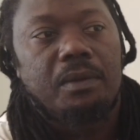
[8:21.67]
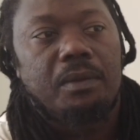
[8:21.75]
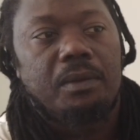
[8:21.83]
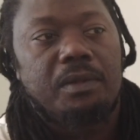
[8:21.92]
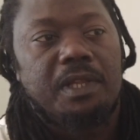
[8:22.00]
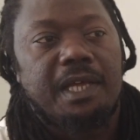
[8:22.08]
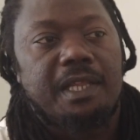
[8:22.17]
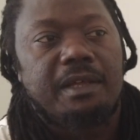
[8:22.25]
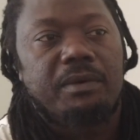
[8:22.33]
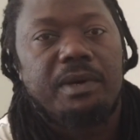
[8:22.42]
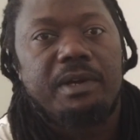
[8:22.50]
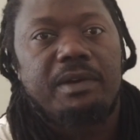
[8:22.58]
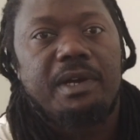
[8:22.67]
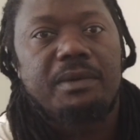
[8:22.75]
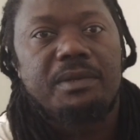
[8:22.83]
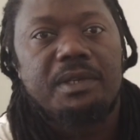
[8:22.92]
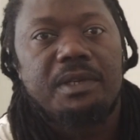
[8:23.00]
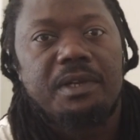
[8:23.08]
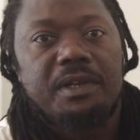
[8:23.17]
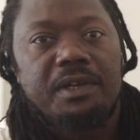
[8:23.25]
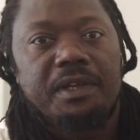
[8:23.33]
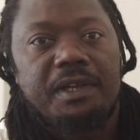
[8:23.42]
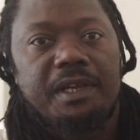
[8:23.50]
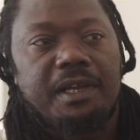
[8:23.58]
or the other way around.
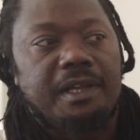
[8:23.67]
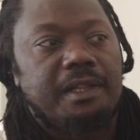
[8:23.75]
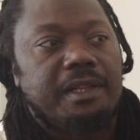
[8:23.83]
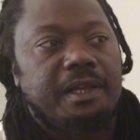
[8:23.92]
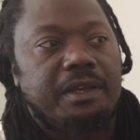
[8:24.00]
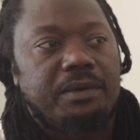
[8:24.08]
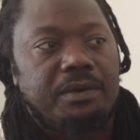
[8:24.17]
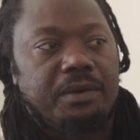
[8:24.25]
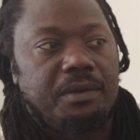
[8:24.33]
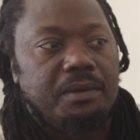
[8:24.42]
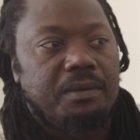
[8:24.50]
Yeah, there you go.